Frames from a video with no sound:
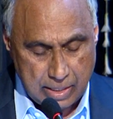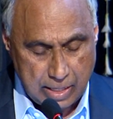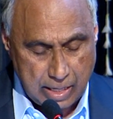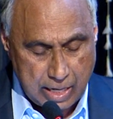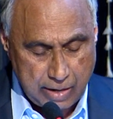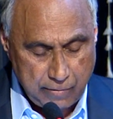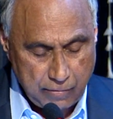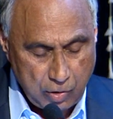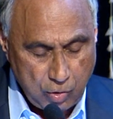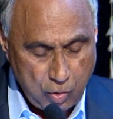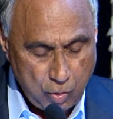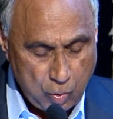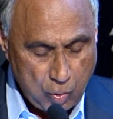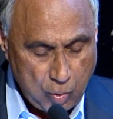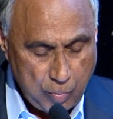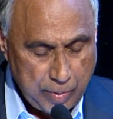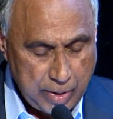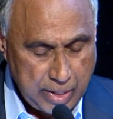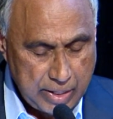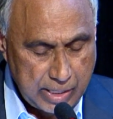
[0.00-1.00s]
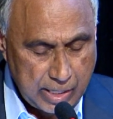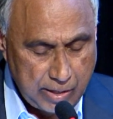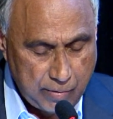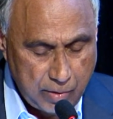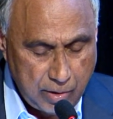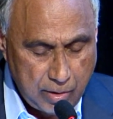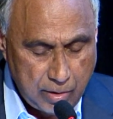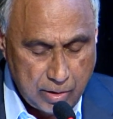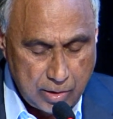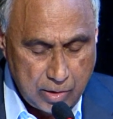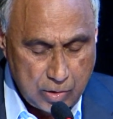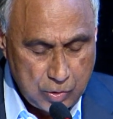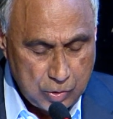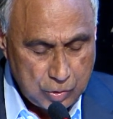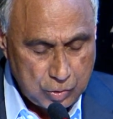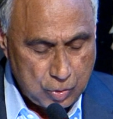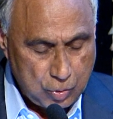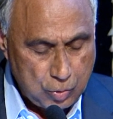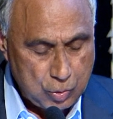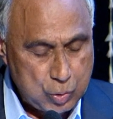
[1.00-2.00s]
our hope, and our heart to
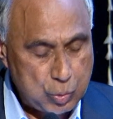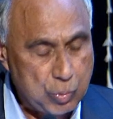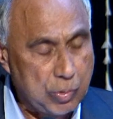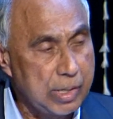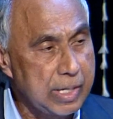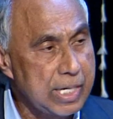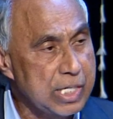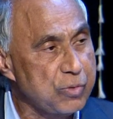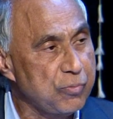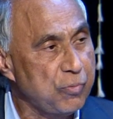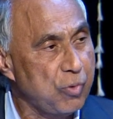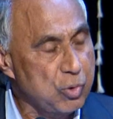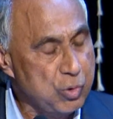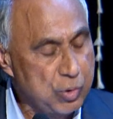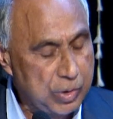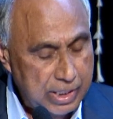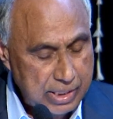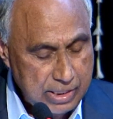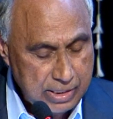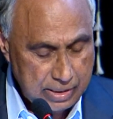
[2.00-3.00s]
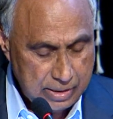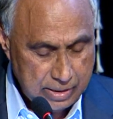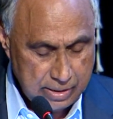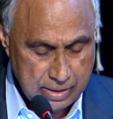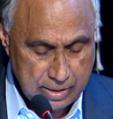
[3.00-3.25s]
those who are less fortunate,